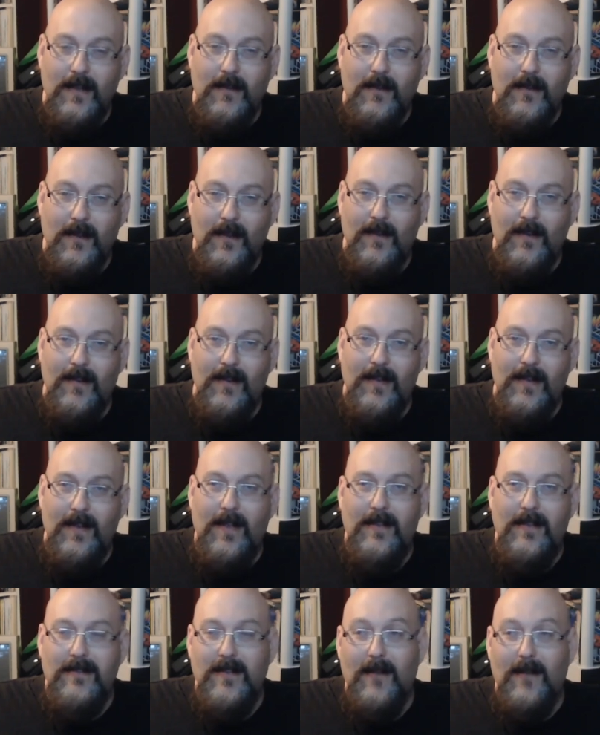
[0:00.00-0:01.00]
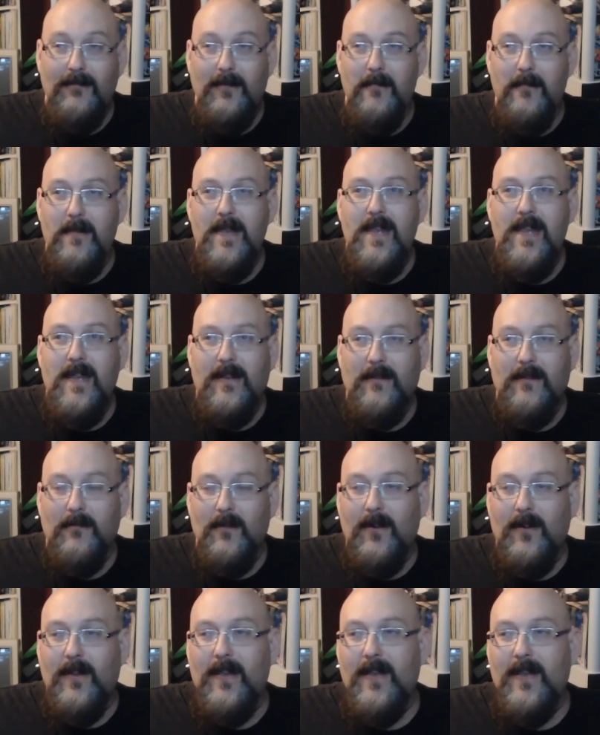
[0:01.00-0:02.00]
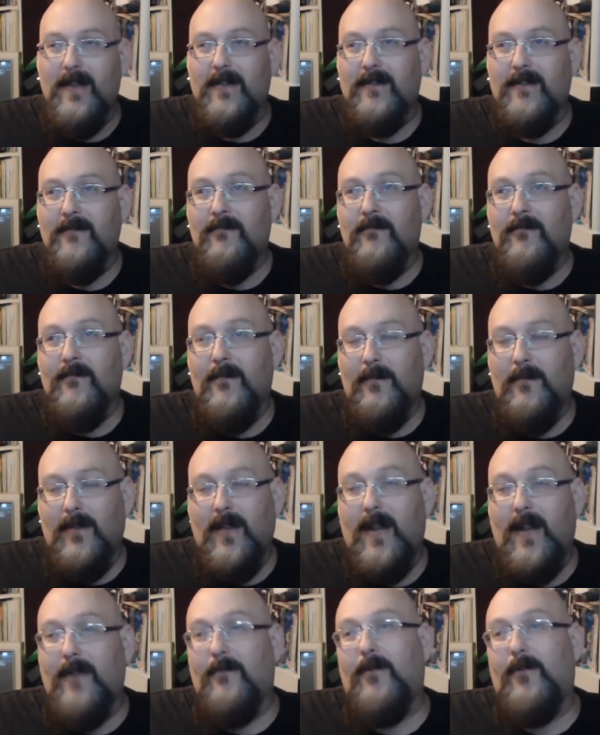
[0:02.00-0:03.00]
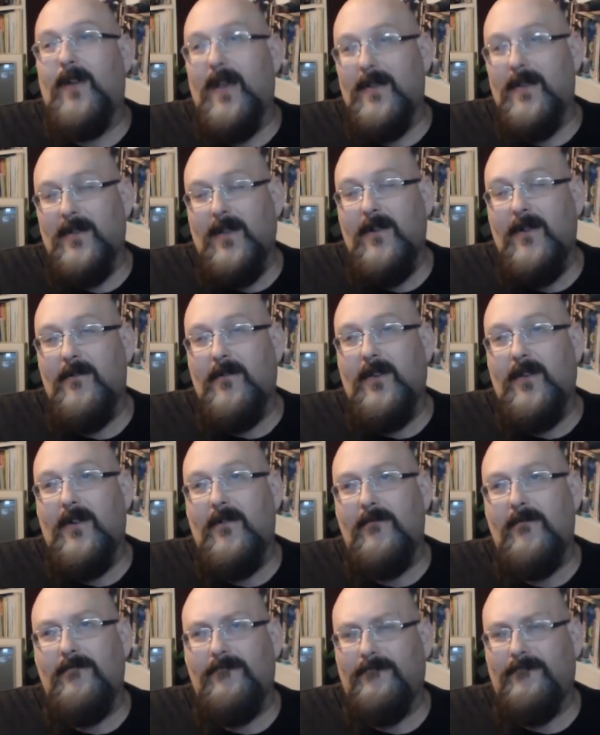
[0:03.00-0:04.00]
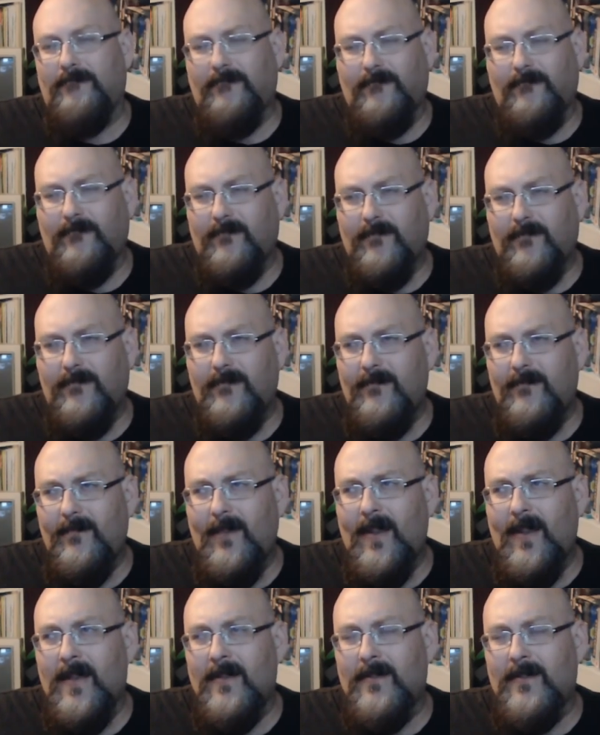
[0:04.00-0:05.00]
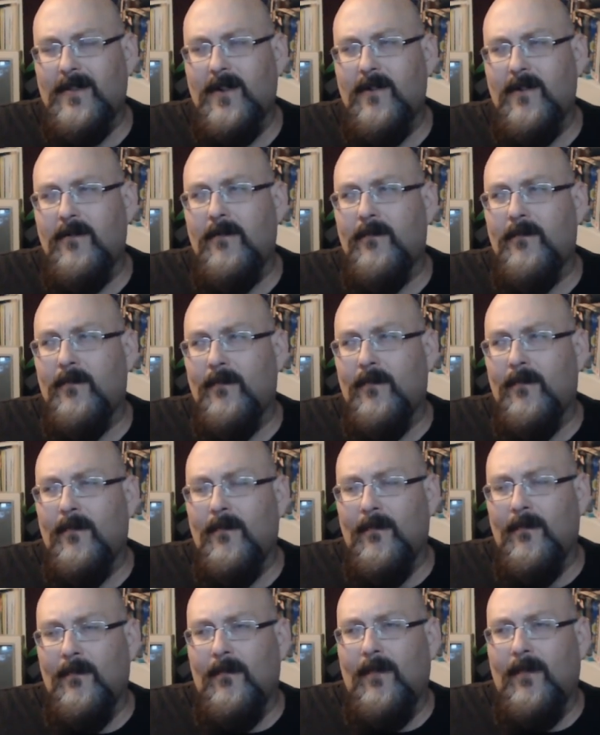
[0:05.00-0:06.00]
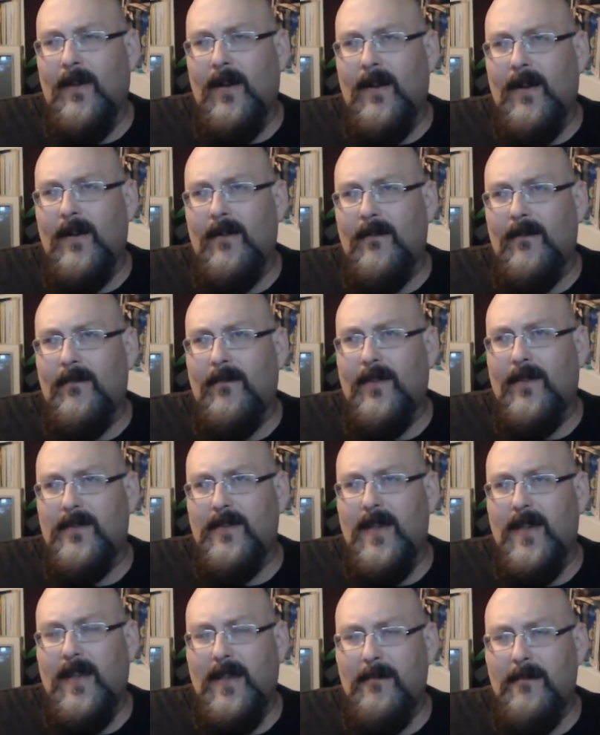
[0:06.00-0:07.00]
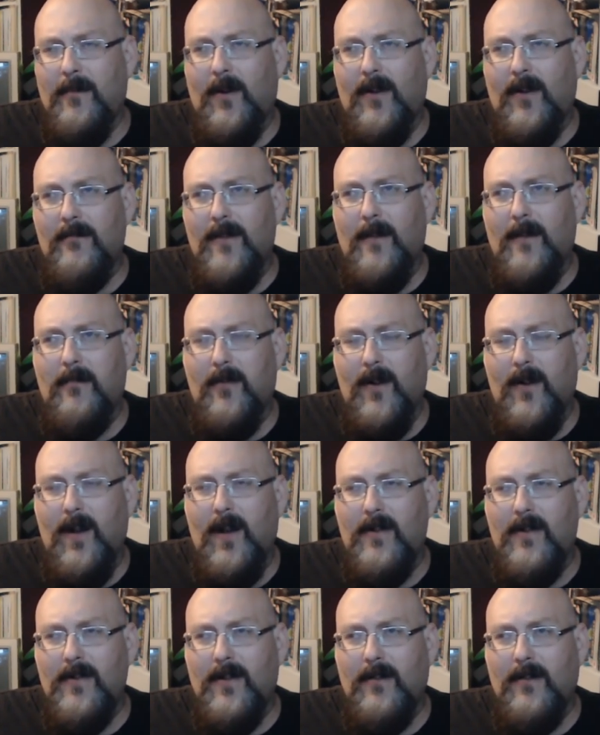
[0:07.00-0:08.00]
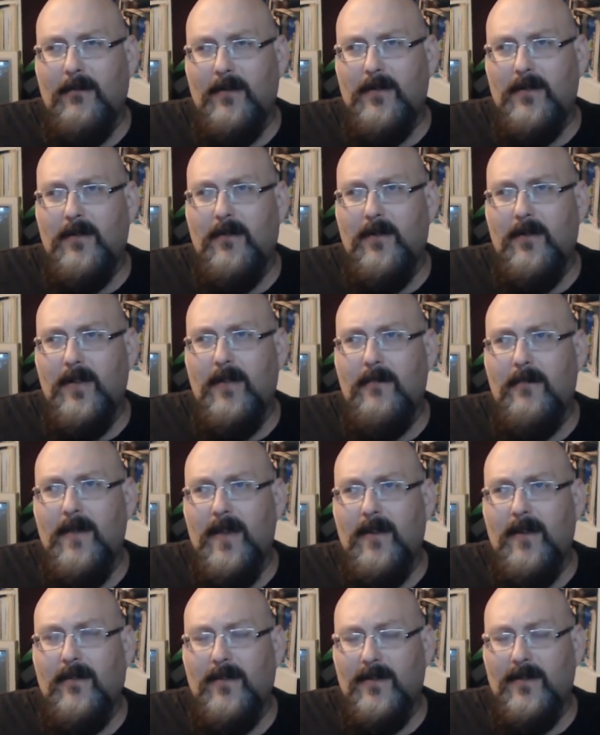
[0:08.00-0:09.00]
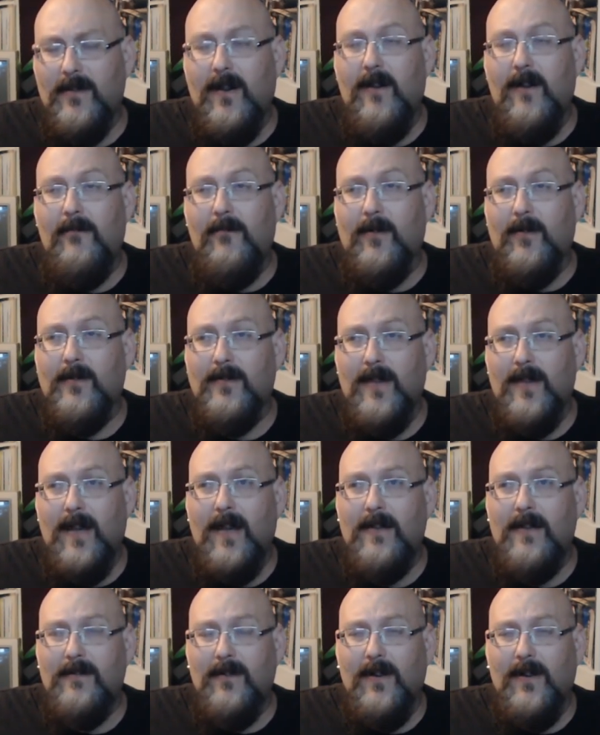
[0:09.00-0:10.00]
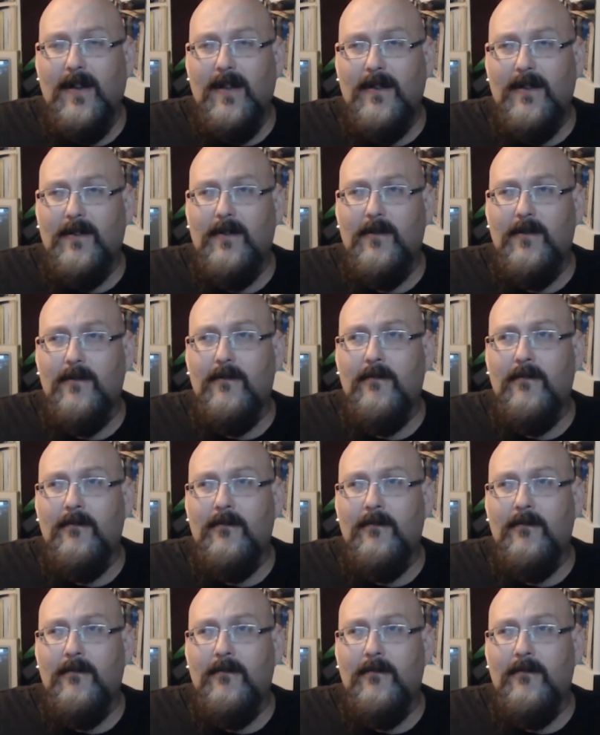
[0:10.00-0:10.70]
it's tough to beat. It really is. But not everyone has a Coco, and so uh, the second part of my project was going to be on the software side, trying to